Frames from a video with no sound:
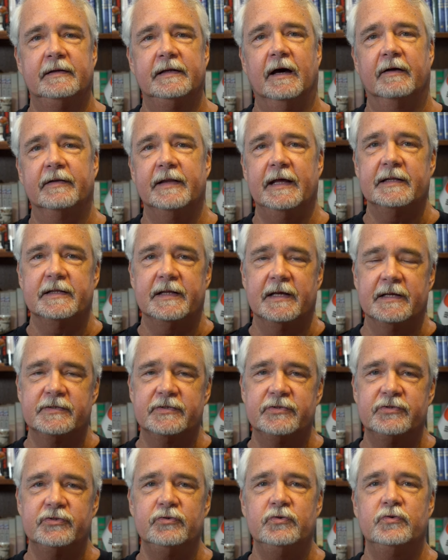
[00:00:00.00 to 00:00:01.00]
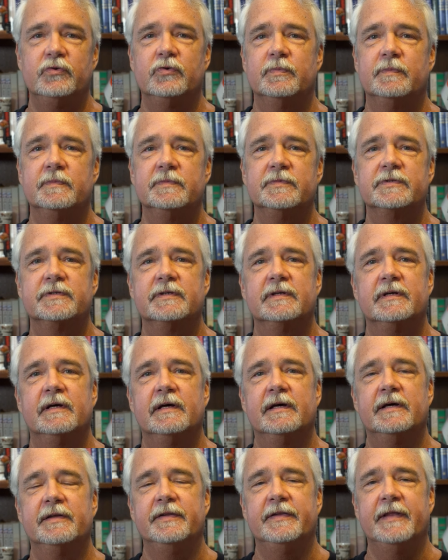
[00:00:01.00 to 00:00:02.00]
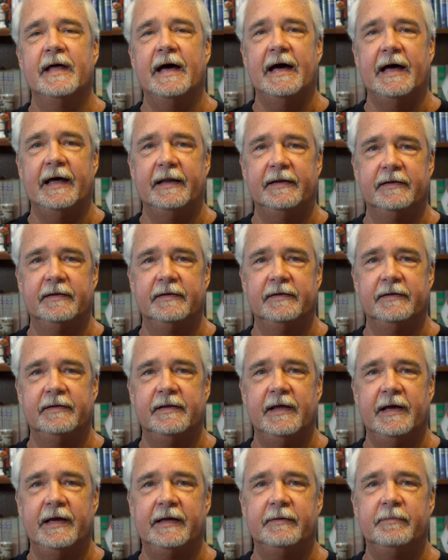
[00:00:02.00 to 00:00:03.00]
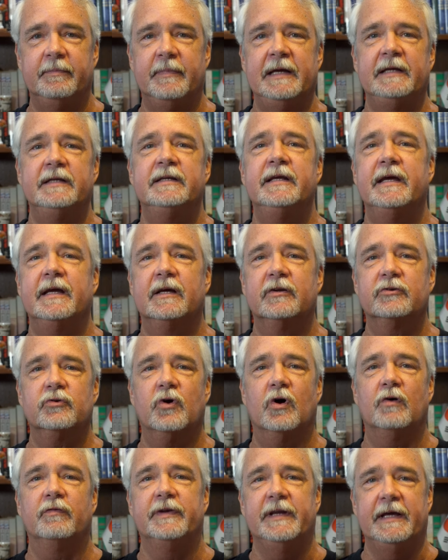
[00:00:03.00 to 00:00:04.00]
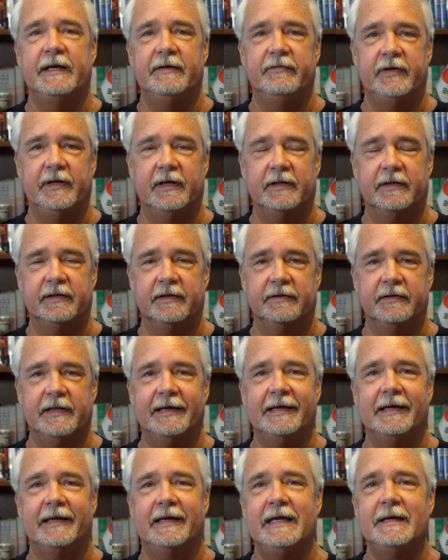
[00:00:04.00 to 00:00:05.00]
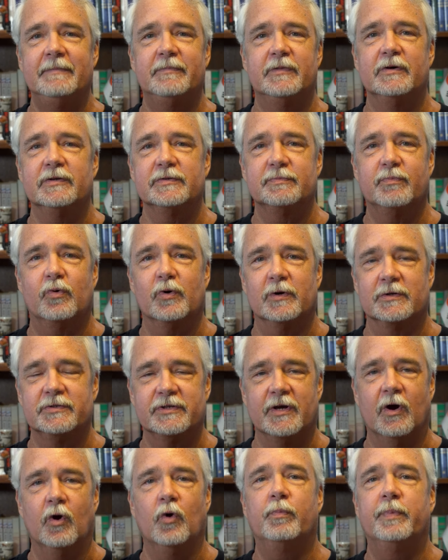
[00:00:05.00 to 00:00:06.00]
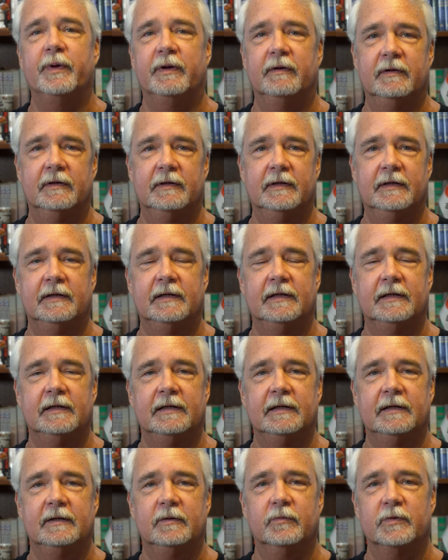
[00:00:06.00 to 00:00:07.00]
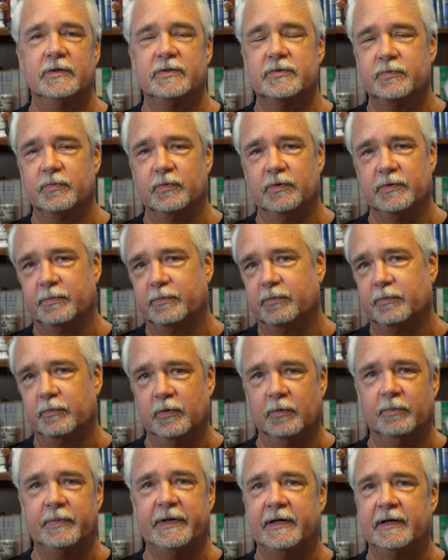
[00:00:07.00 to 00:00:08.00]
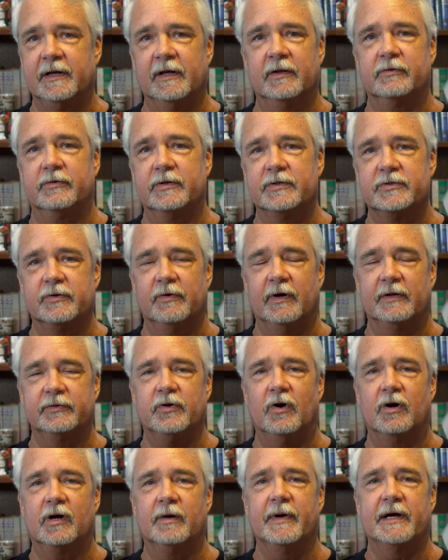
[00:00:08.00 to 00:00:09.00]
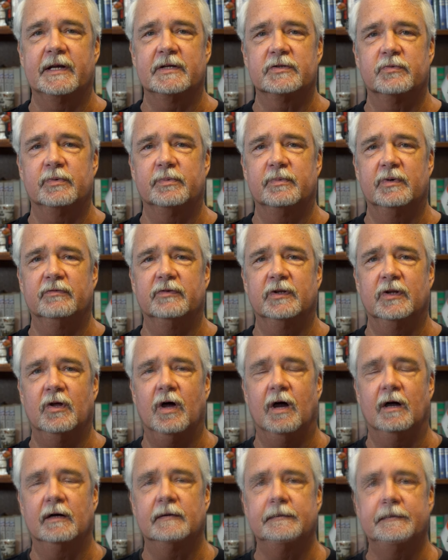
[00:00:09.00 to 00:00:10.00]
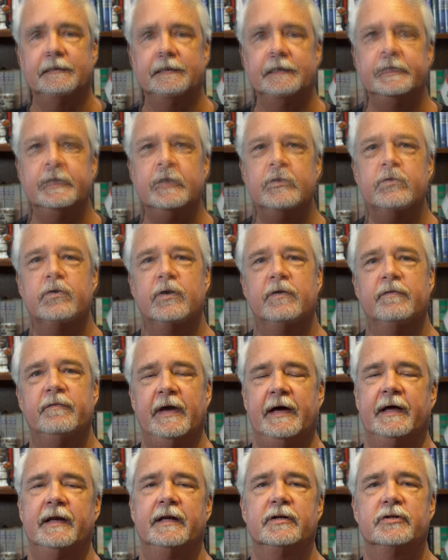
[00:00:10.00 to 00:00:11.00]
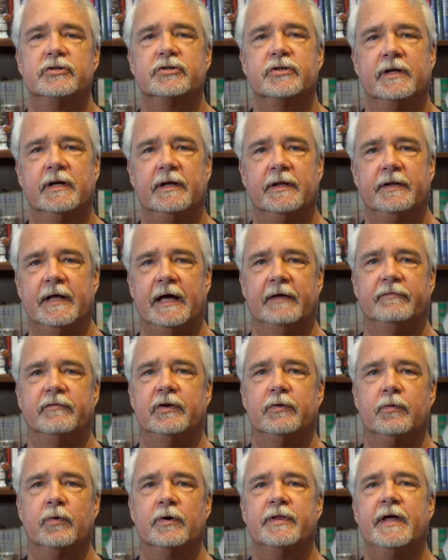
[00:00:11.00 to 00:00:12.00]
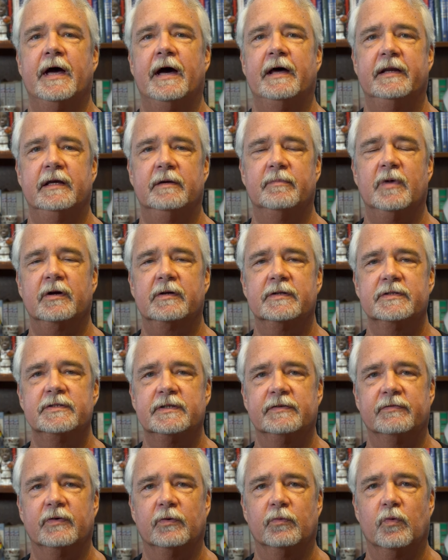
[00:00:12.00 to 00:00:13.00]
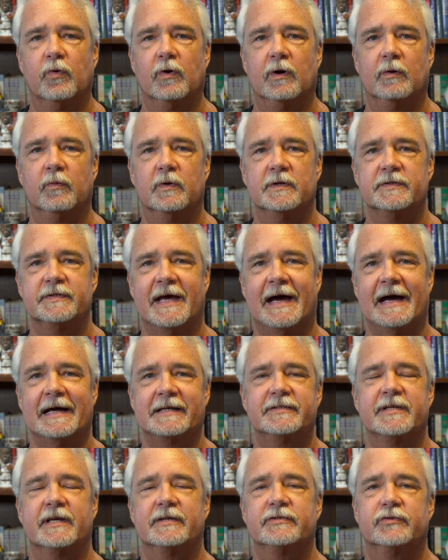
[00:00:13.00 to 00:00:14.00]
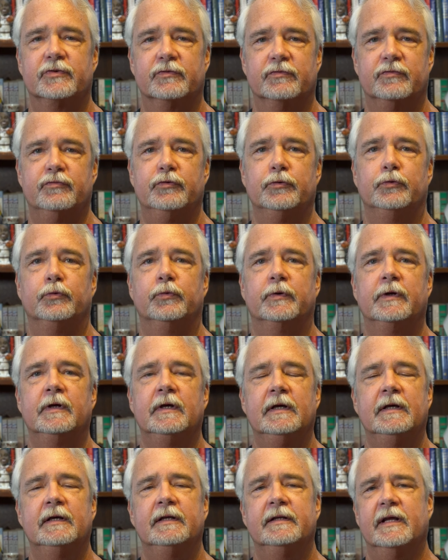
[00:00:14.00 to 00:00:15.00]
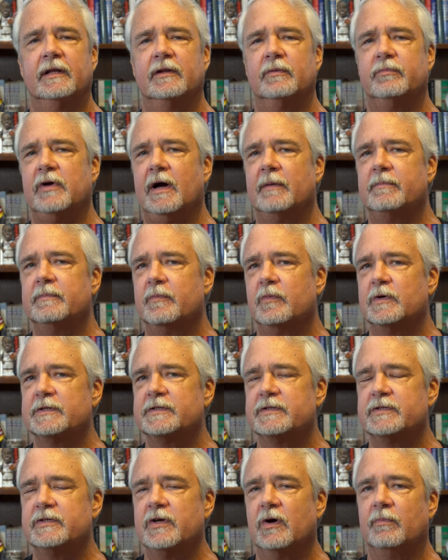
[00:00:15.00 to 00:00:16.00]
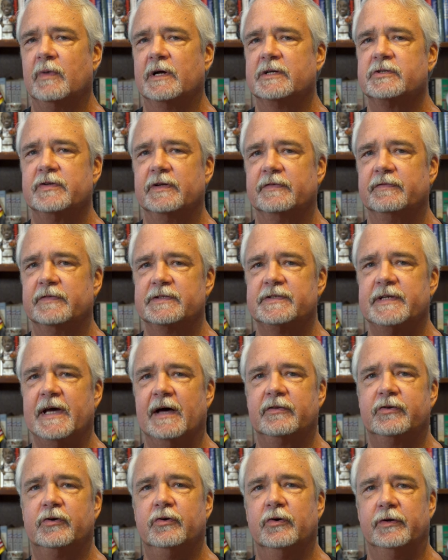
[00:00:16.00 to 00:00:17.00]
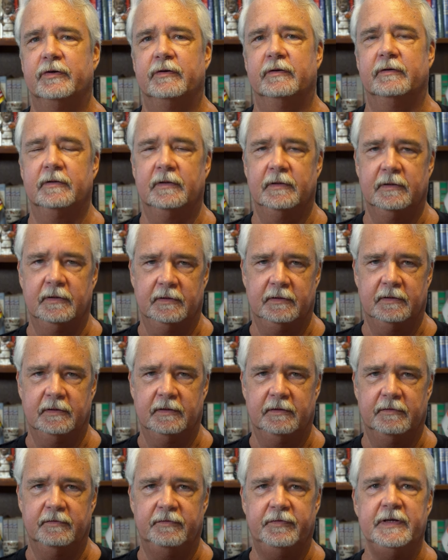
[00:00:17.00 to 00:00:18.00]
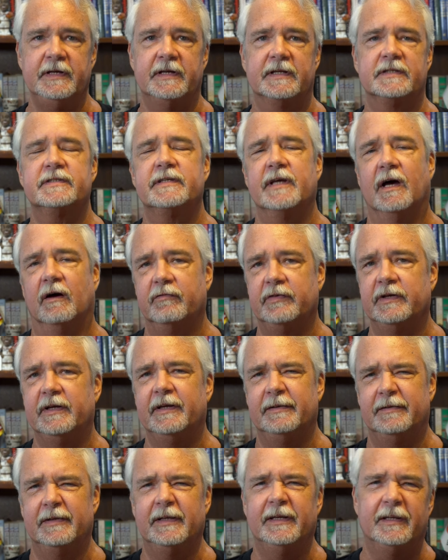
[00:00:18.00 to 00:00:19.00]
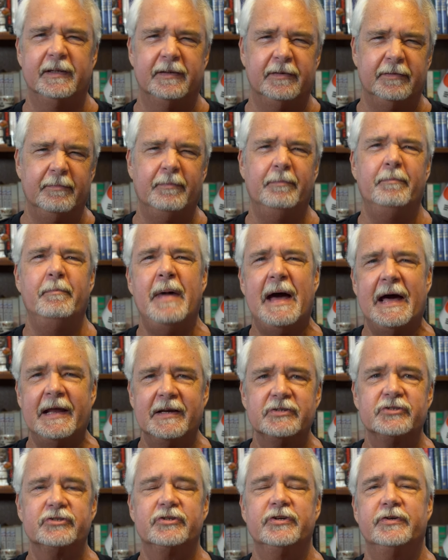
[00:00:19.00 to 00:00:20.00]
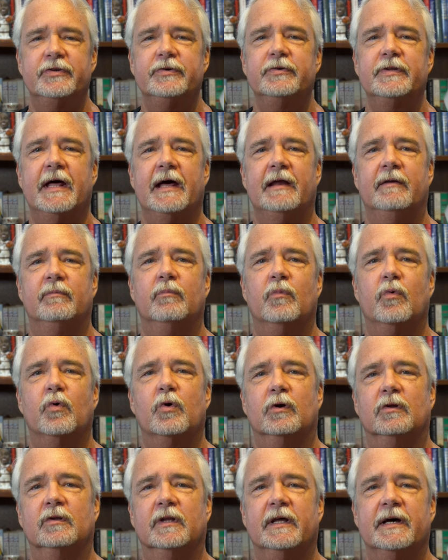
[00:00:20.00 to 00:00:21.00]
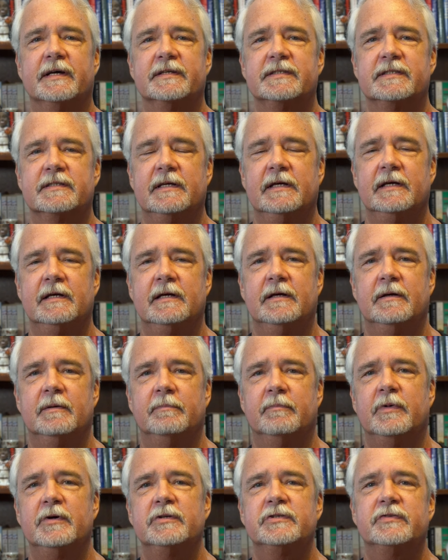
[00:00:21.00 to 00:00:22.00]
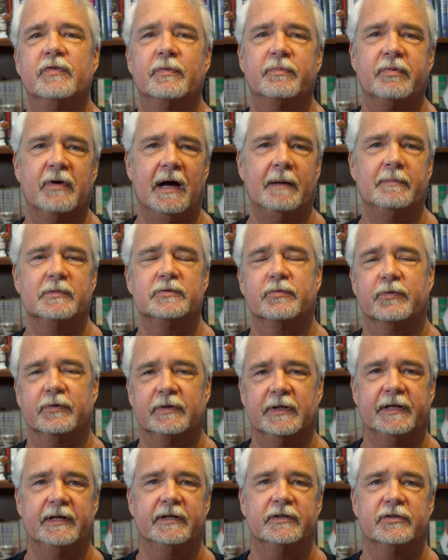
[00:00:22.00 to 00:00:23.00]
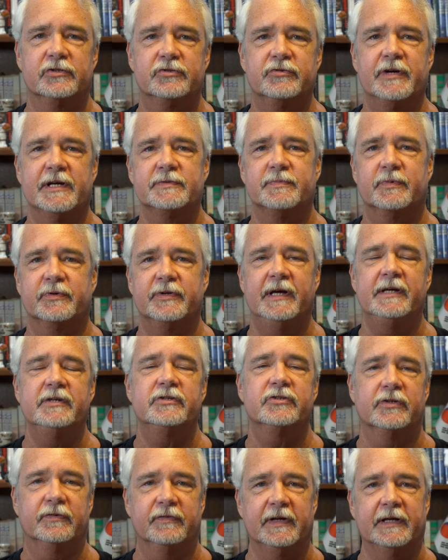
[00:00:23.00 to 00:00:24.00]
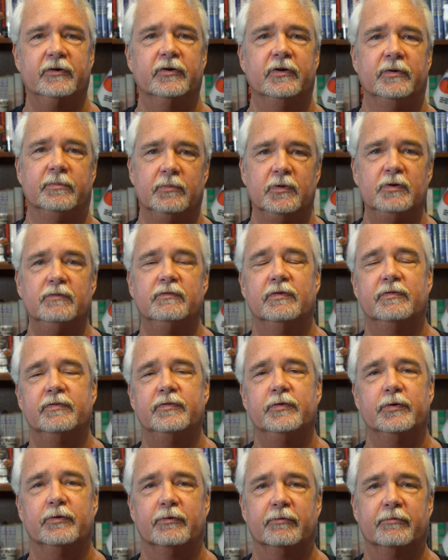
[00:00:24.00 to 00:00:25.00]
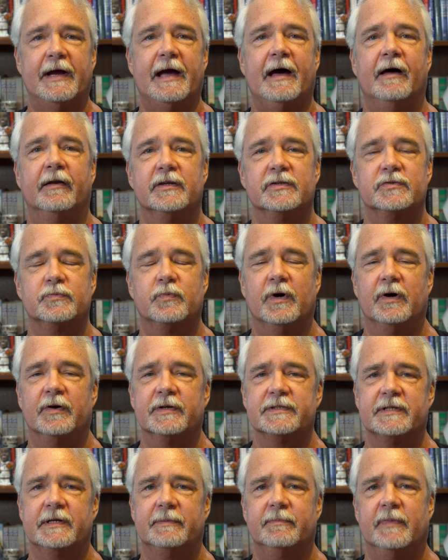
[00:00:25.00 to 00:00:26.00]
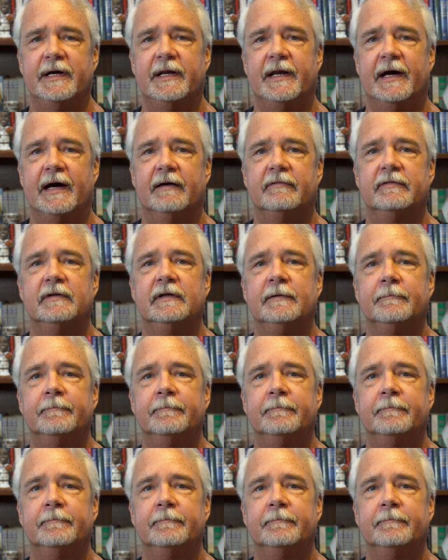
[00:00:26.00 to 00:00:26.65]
Now, that assumes that they maintain control of the Navy and they can keep those ports open, which will be another issue I'll talk about as we move along. Another advantage that the North had in the American Civil War was access to food. Now, the problem wasn't so much that the South couldn't feed itself. It managed to do that more or less. Most of the problems were related to transportation. They couldn't move the food around as well as they might have.